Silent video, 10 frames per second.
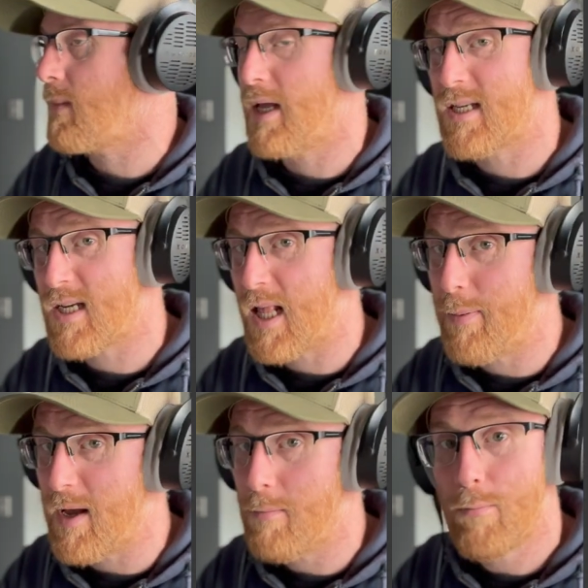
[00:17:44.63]
And it's
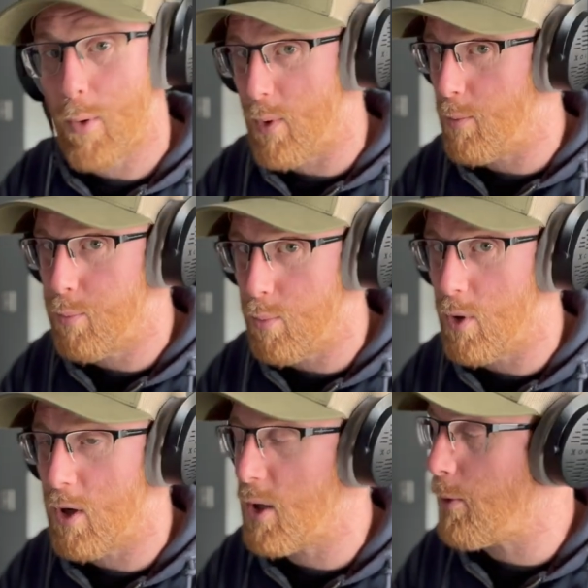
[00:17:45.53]
clipping, but we're not going to